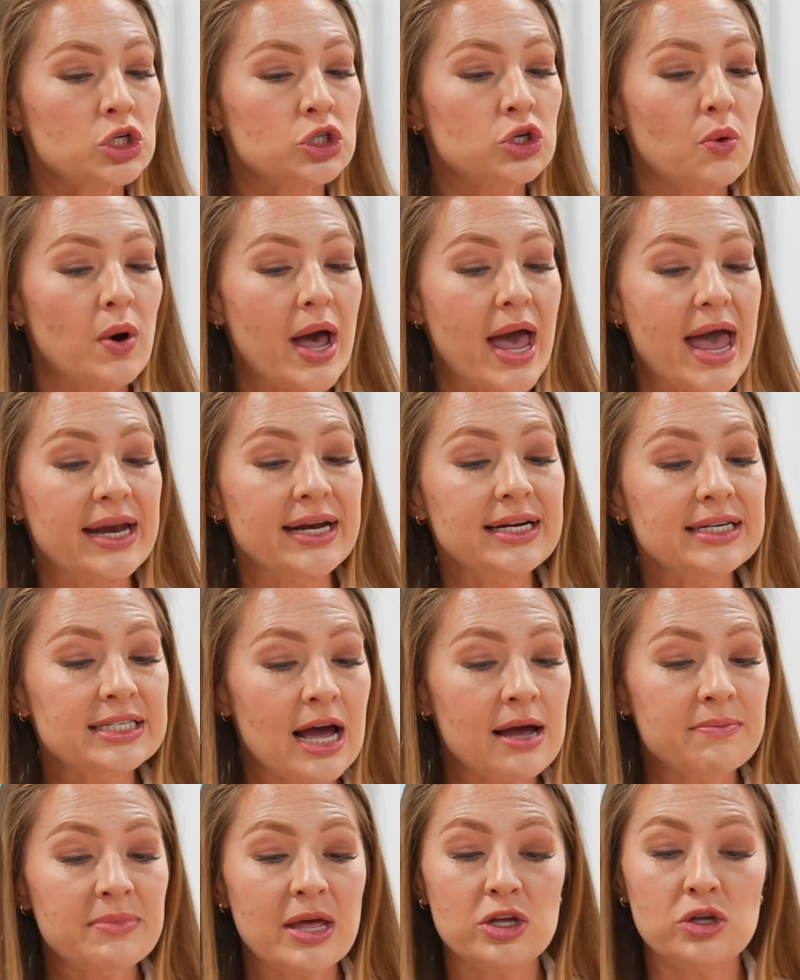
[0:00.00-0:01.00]
So
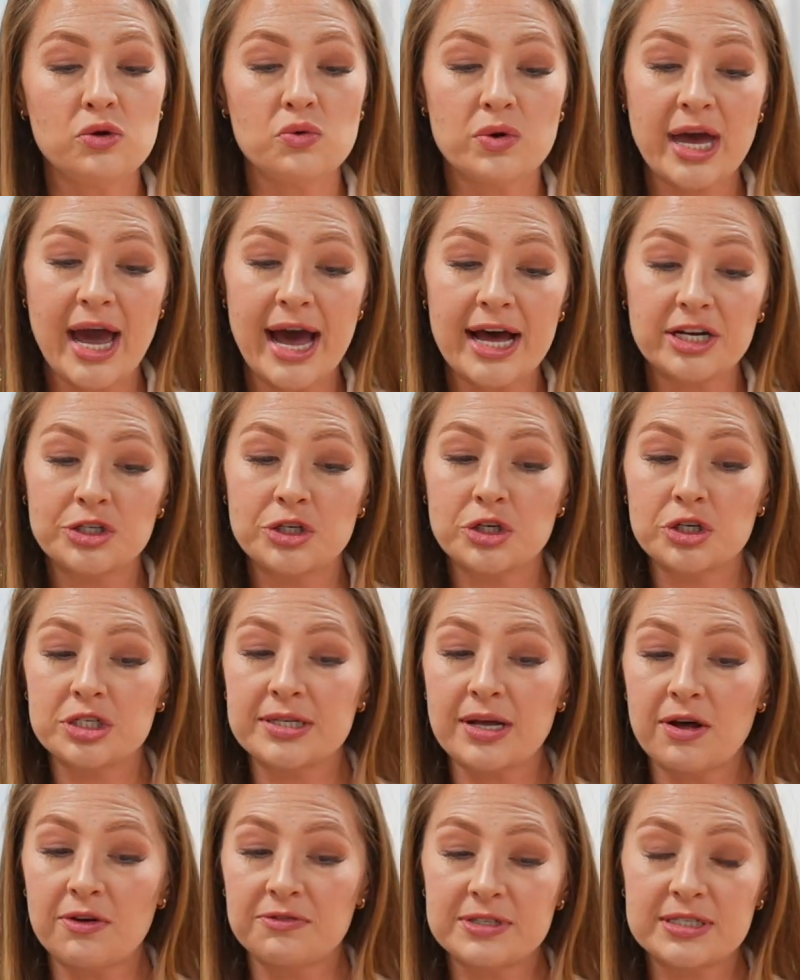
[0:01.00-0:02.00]
anytime that you catch
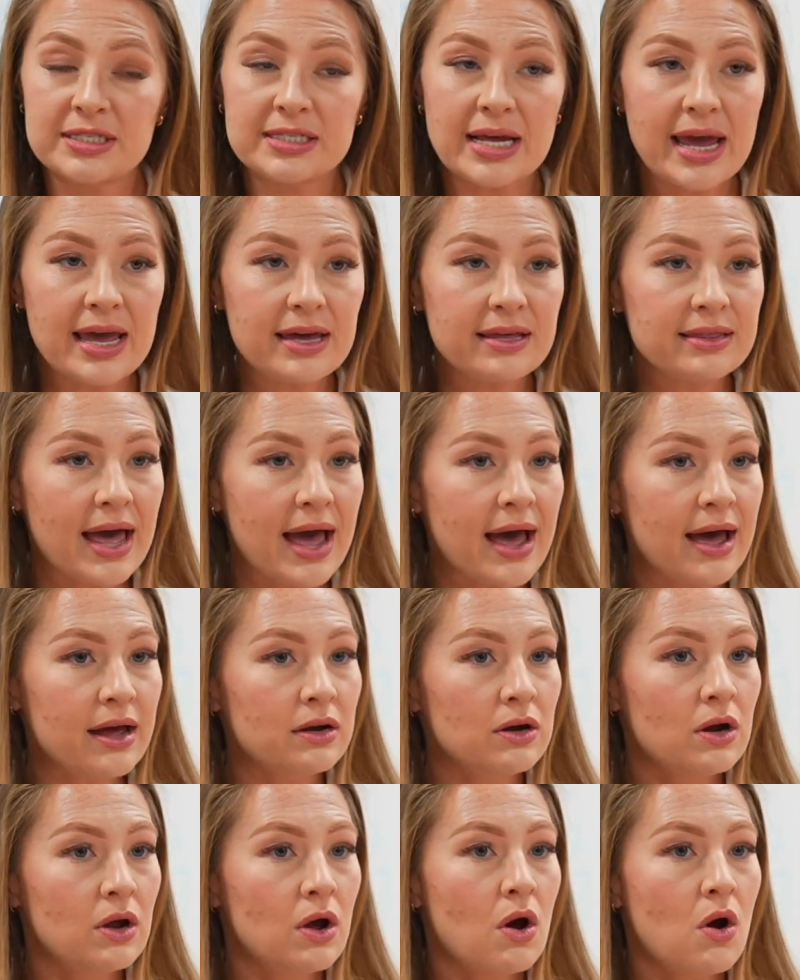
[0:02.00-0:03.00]
yourself saying that
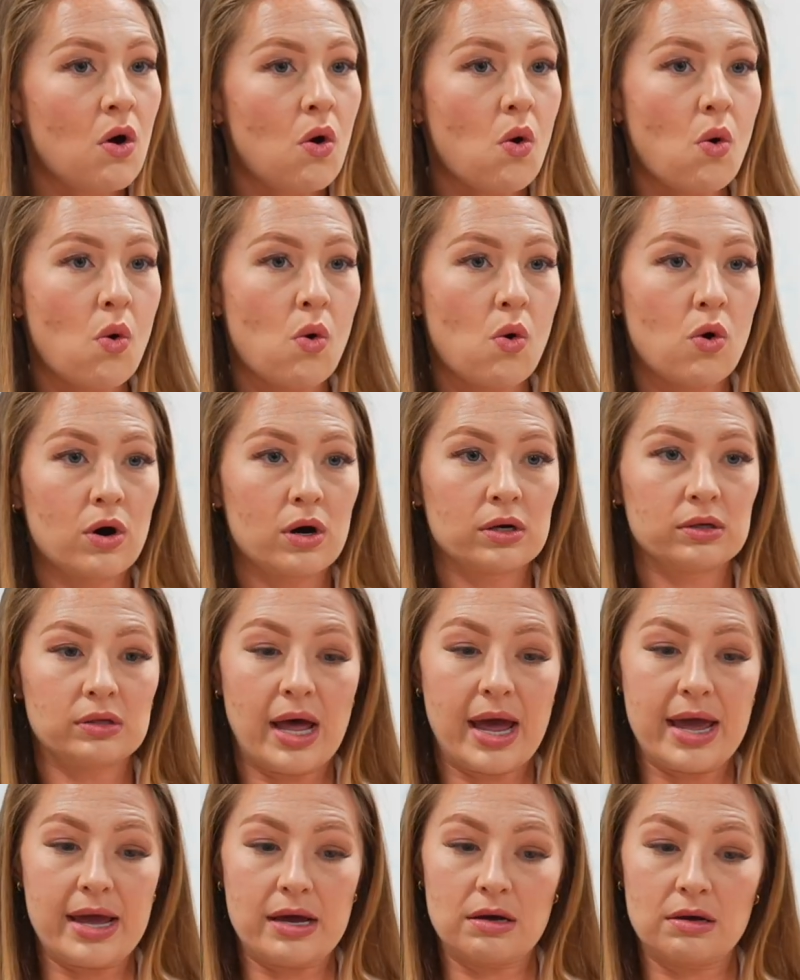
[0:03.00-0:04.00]
or
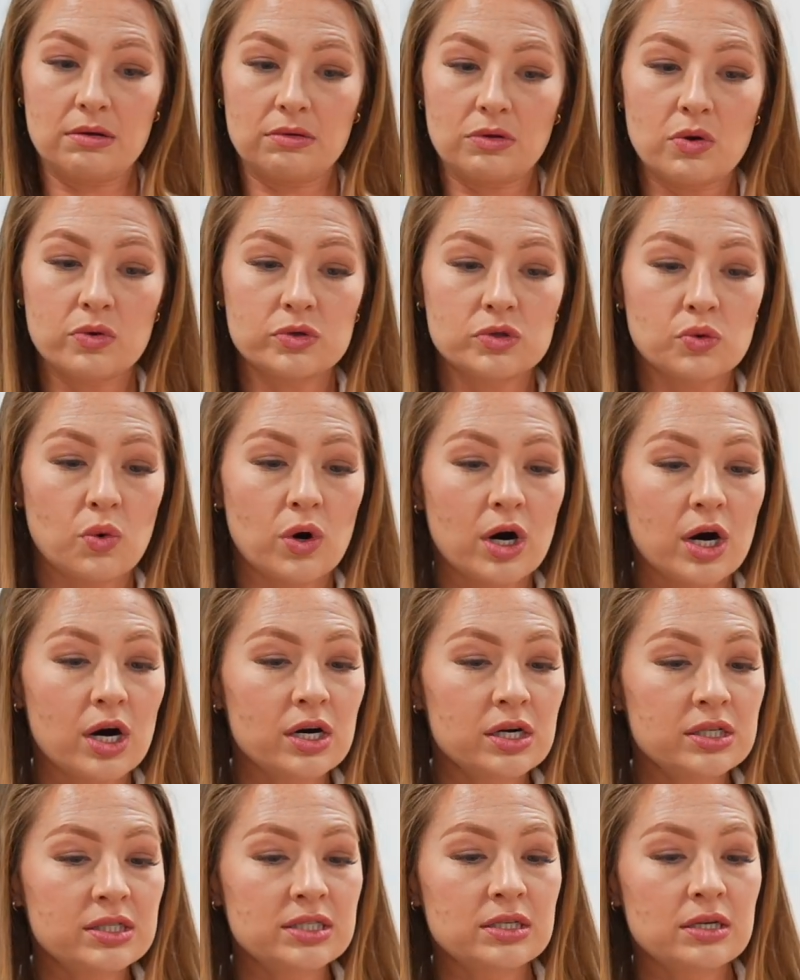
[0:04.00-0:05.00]
like those
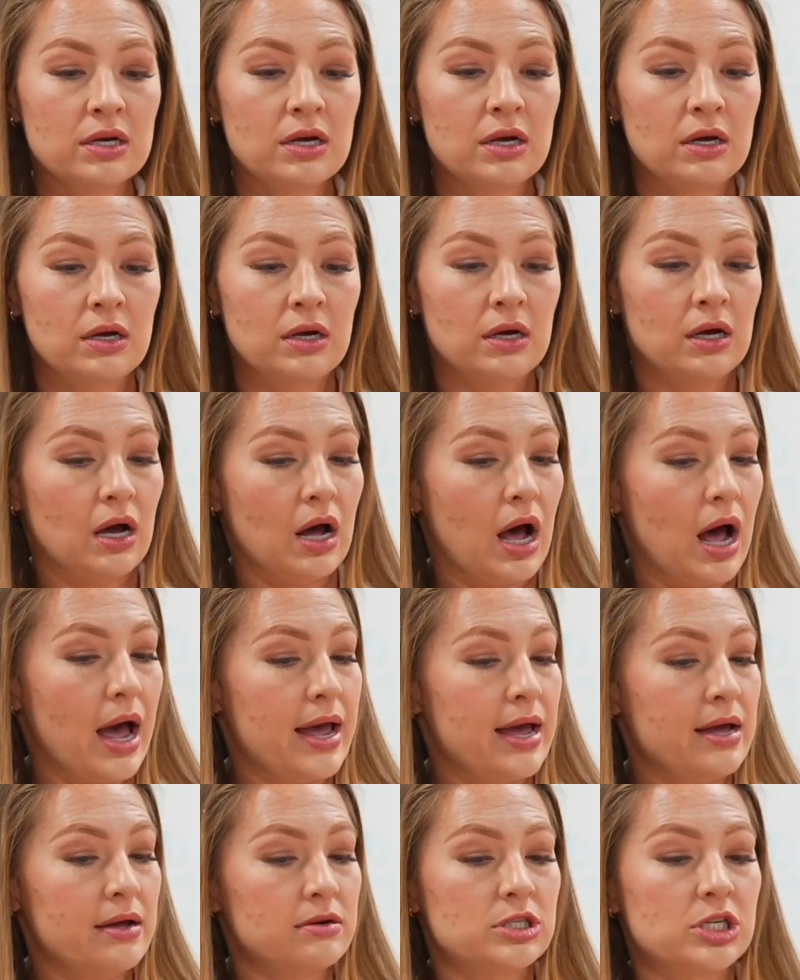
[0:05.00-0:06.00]
words,
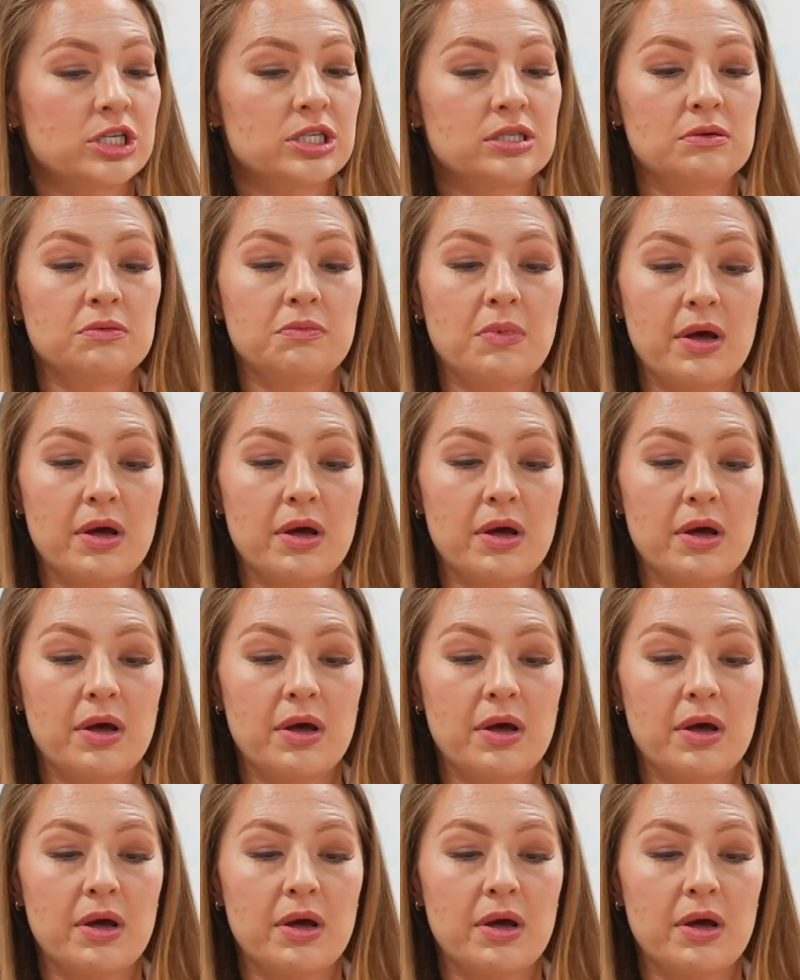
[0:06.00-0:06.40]
I just